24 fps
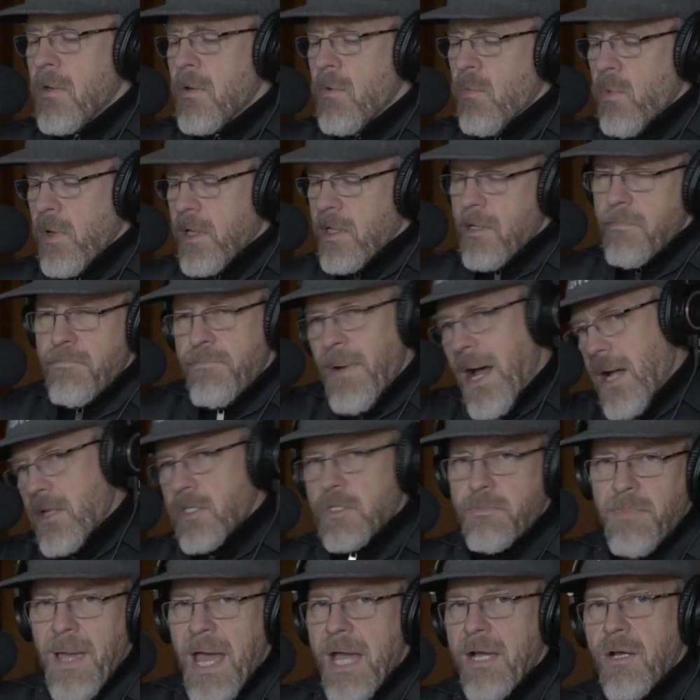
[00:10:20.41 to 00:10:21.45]
we're going to
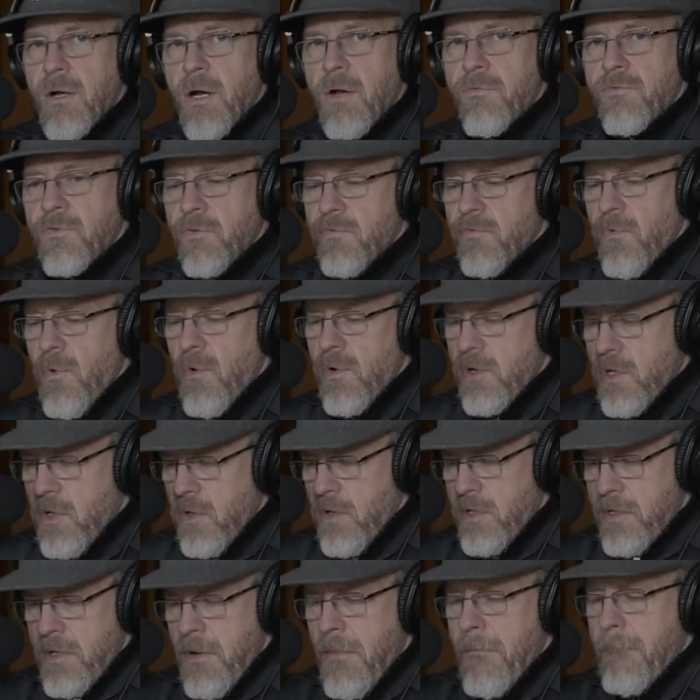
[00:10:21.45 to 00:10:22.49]
bounce back off the 4
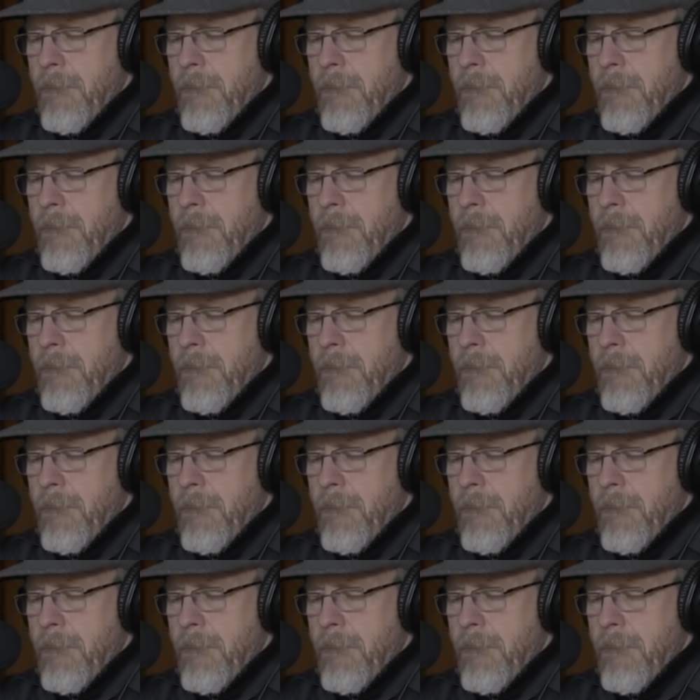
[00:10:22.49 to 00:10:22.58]
chord.